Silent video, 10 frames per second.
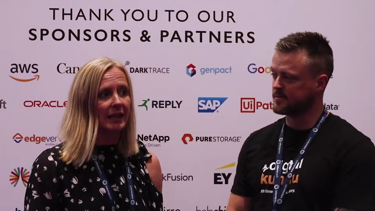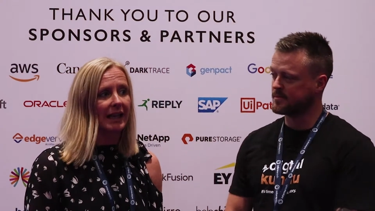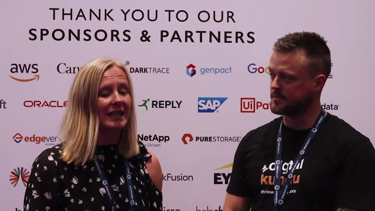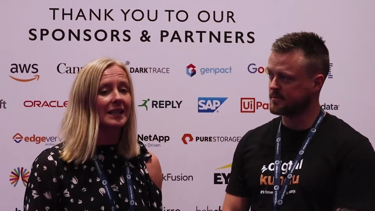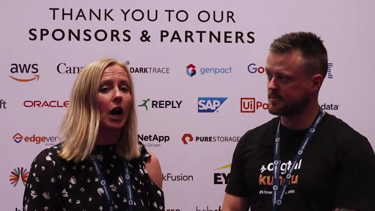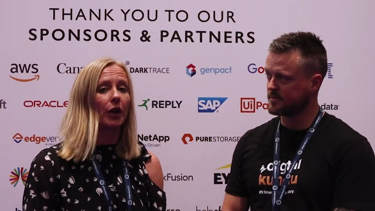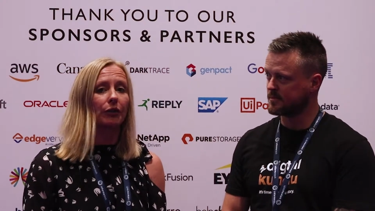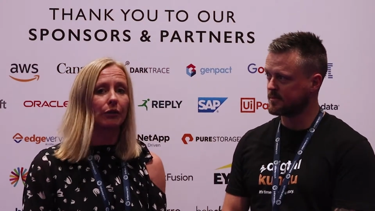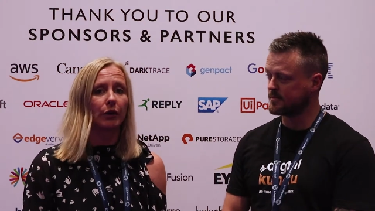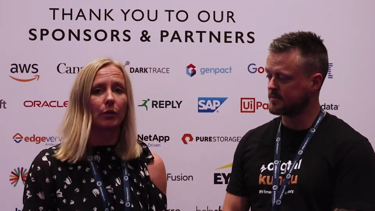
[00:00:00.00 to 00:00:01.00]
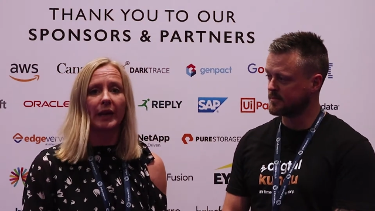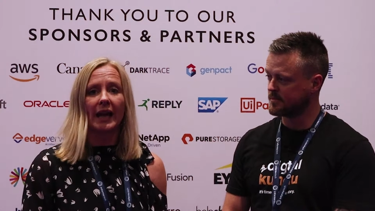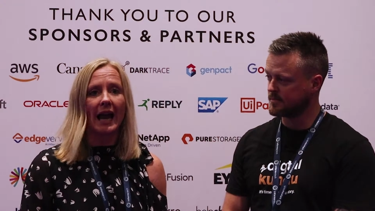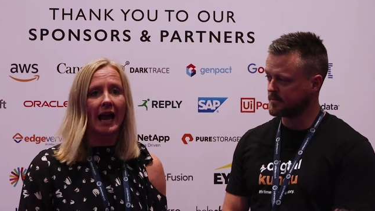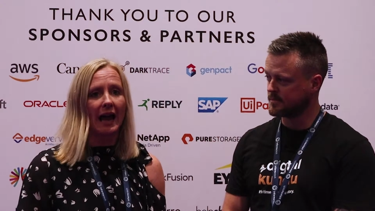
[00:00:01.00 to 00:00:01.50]
Speaker 1: that it gets cut through. We
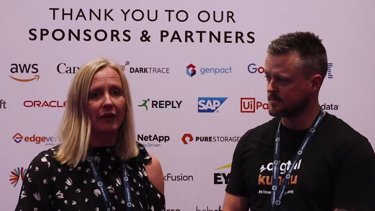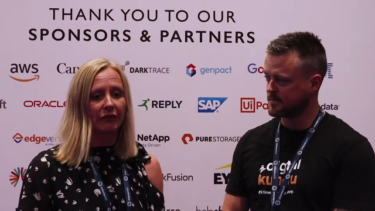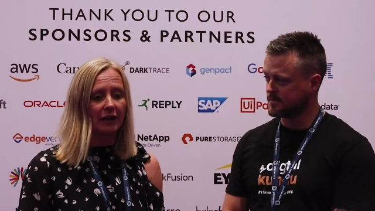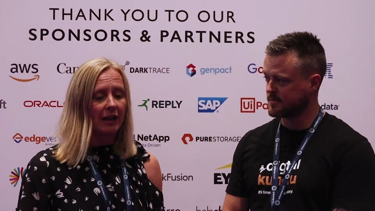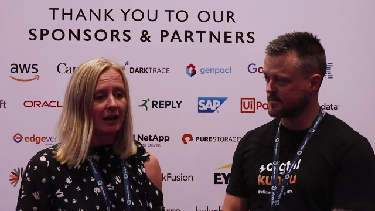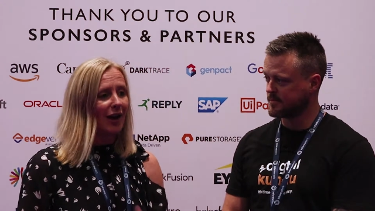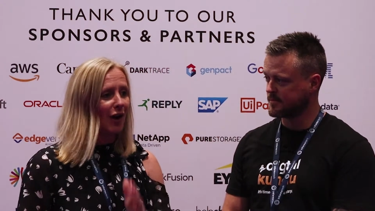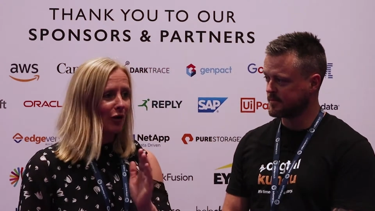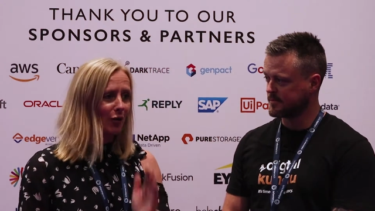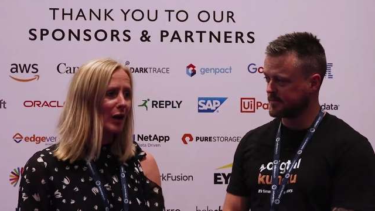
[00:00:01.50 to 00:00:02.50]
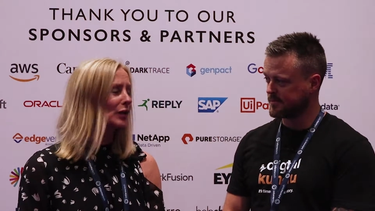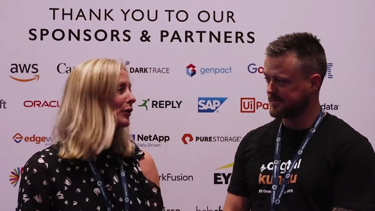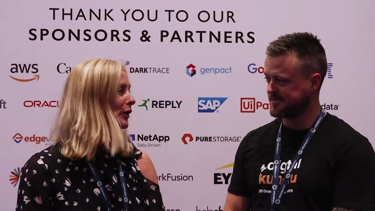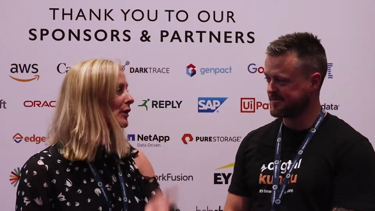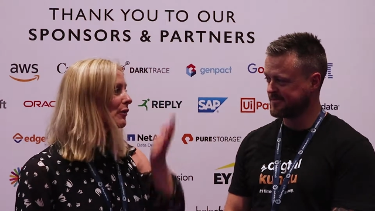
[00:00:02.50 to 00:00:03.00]
have
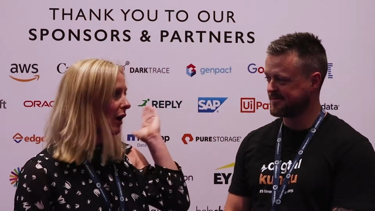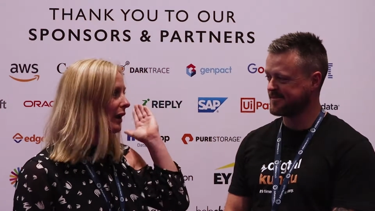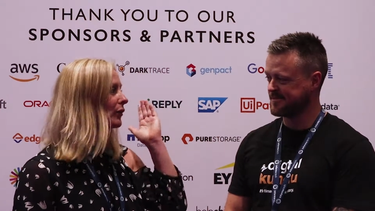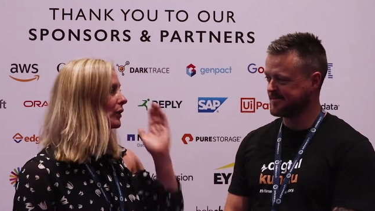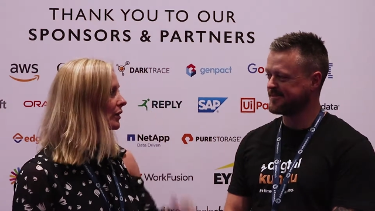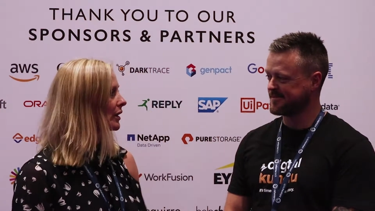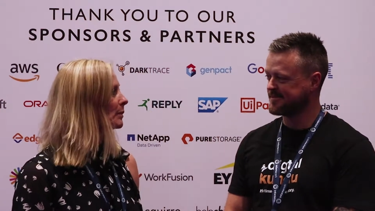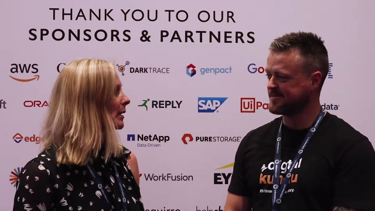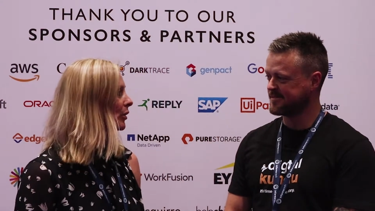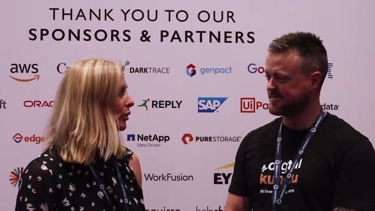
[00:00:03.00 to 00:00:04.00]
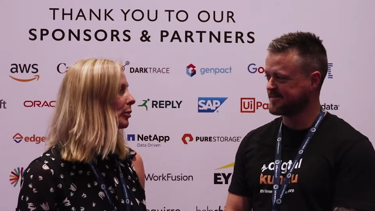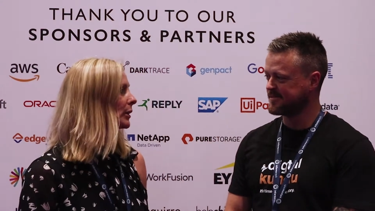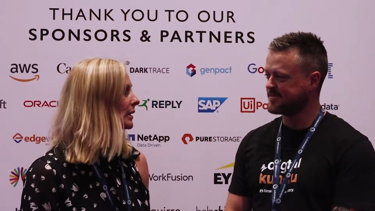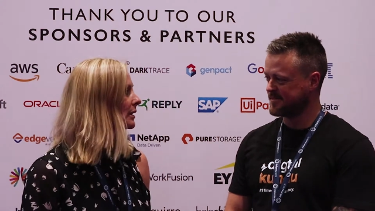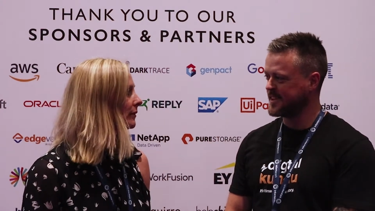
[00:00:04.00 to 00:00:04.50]
grassroots right through to those big
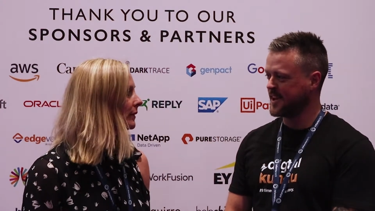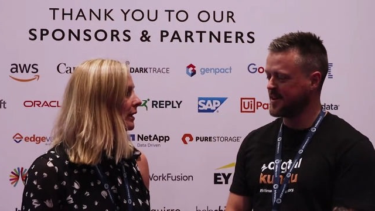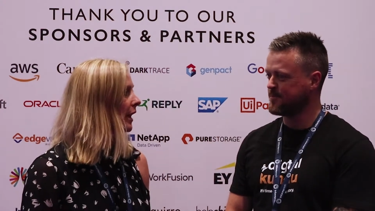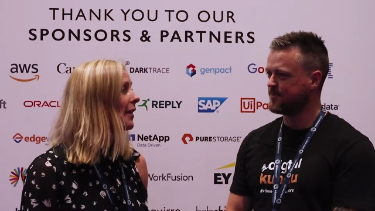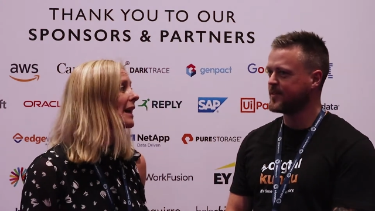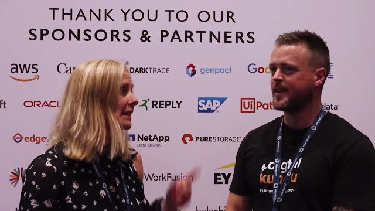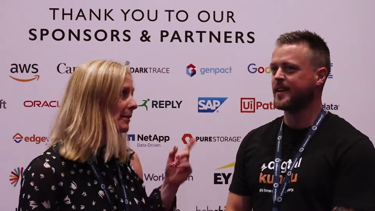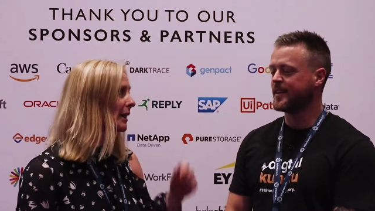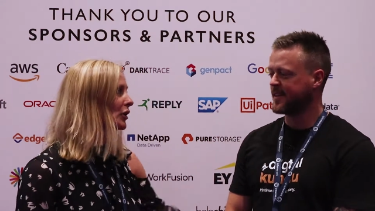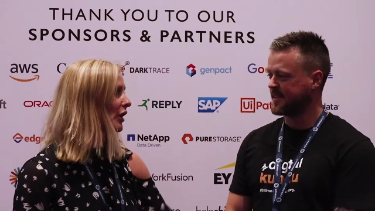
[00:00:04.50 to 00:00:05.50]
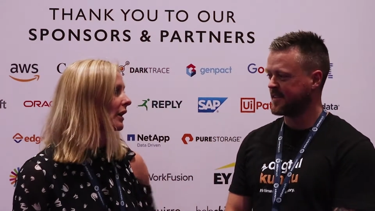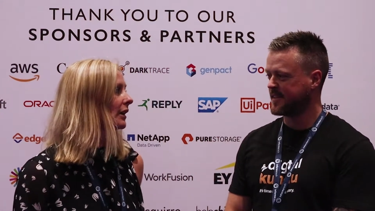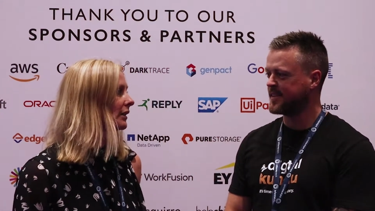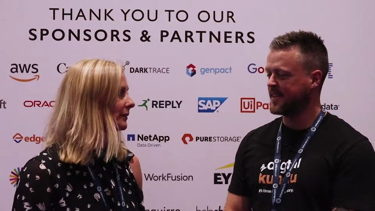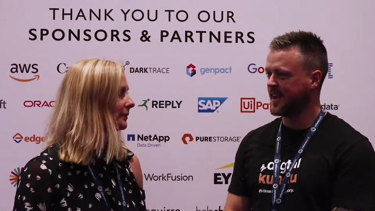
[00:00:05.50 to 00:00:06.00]
corporates. Yeah. And that's the magic.
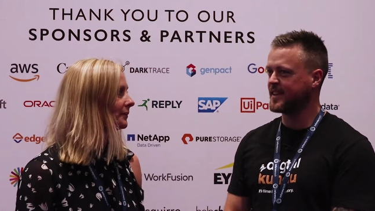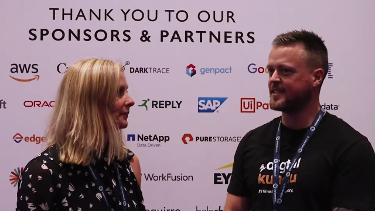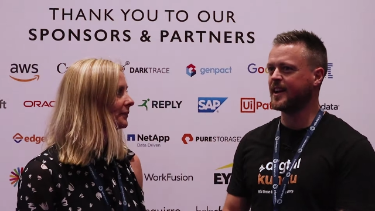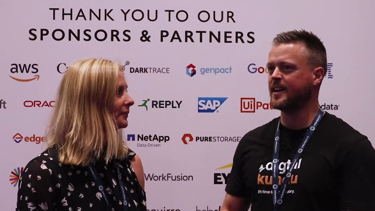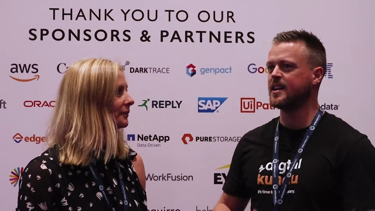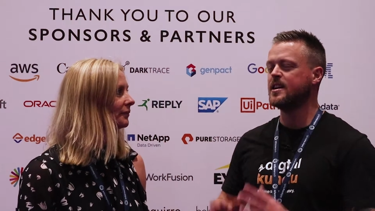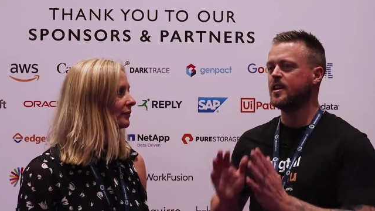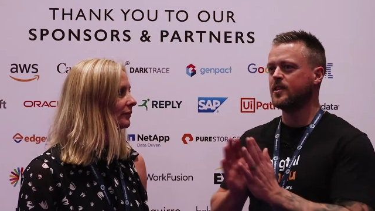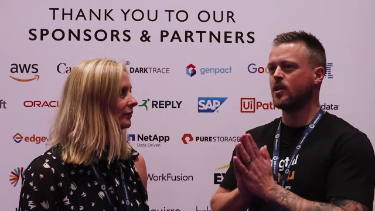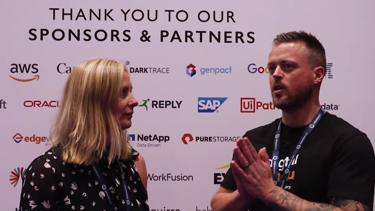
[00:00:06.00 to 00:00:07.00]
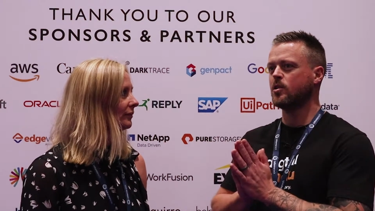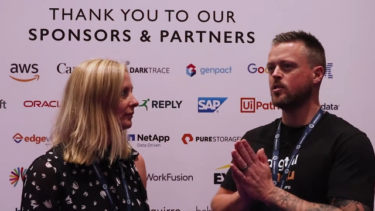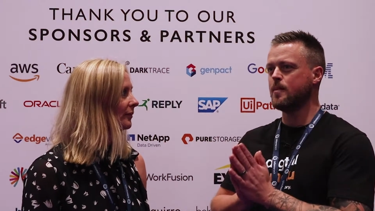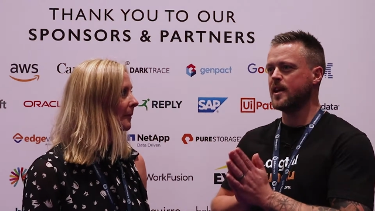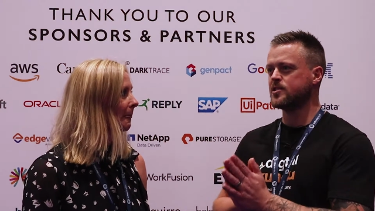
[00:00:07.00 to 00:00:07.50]
Speaker 2: Yeah, exactly. So
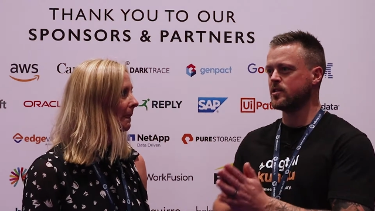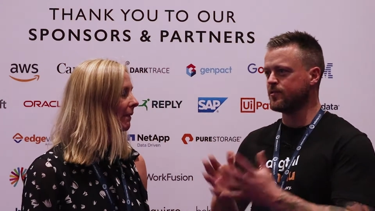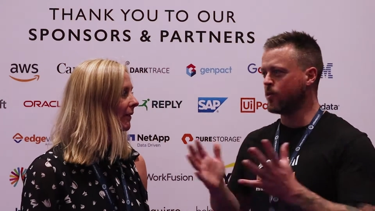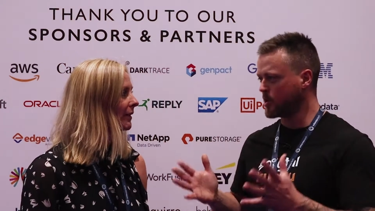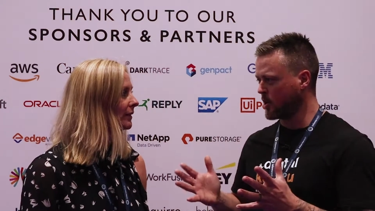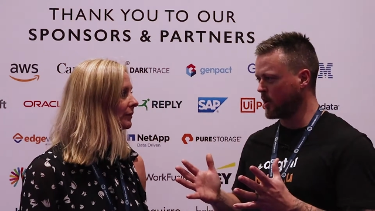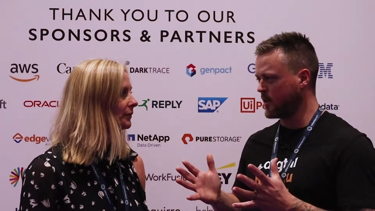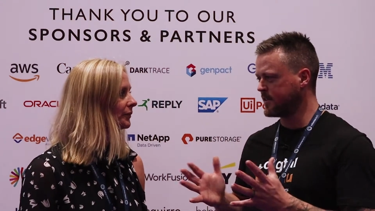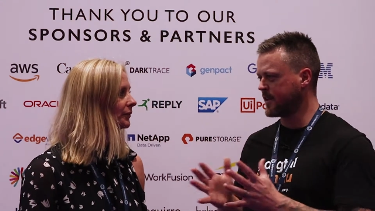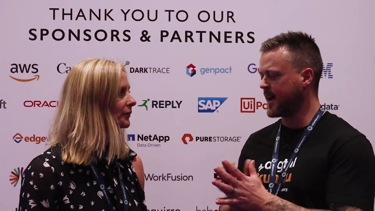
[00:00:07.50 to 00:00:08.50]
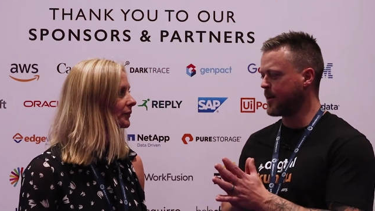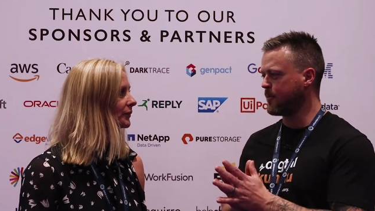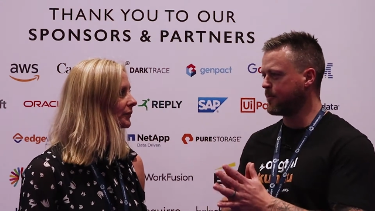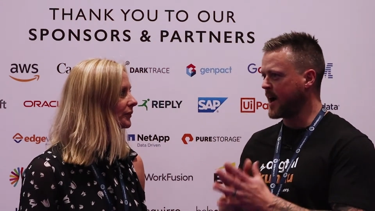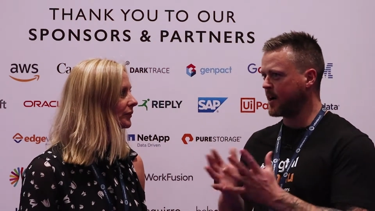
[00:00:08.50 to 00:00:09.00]
you mentioned for good,
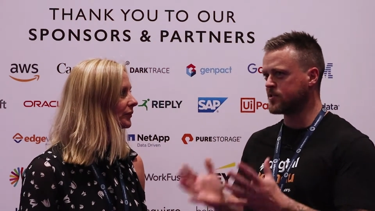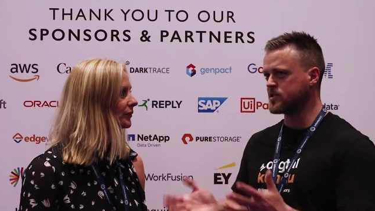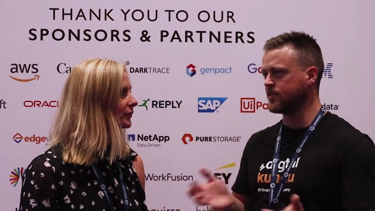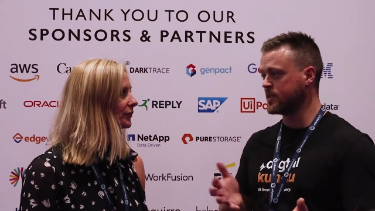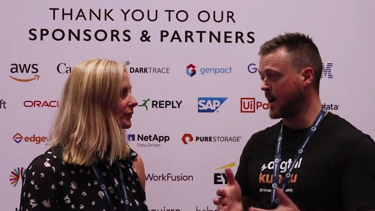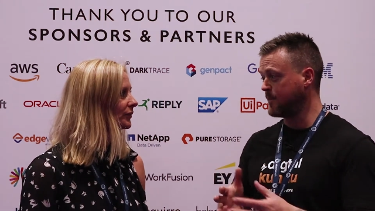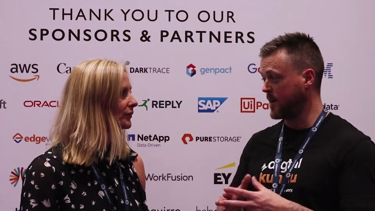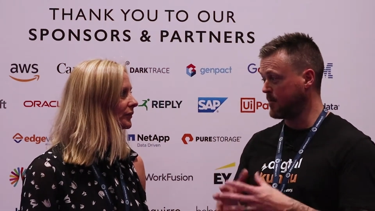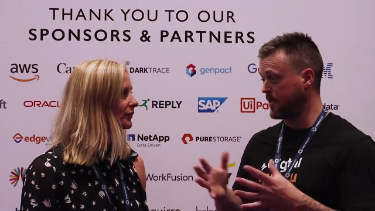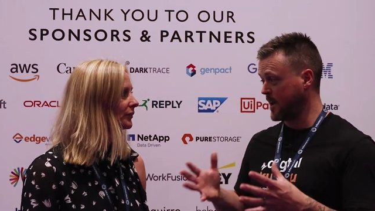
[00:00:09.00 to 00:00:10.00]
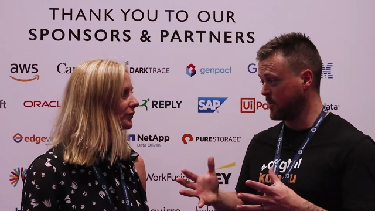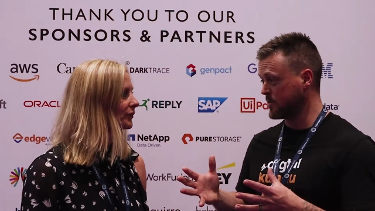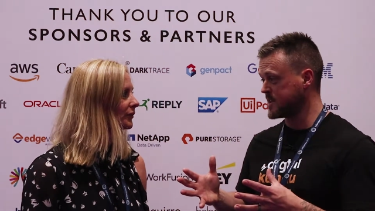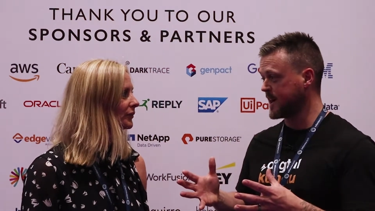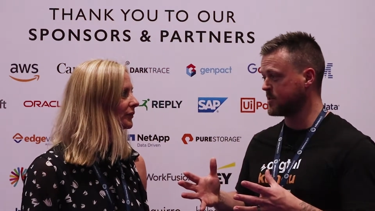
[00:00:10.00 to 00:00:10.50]
um, Microsoft and IBM being
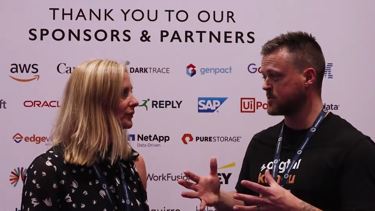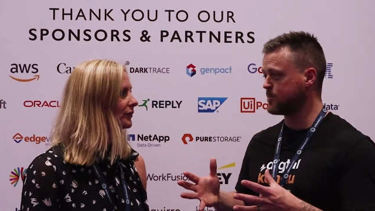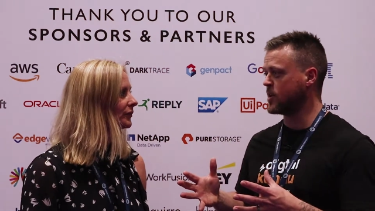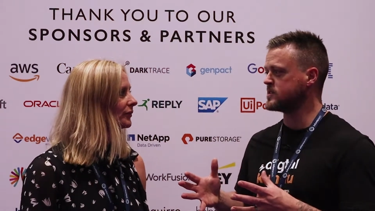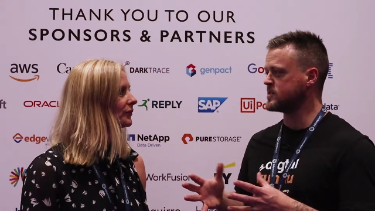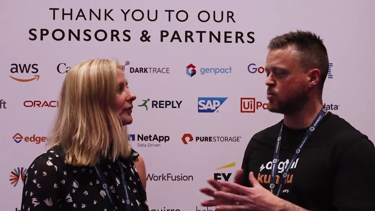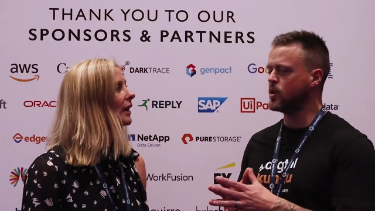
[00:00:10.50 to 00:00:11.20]
your title sponsors.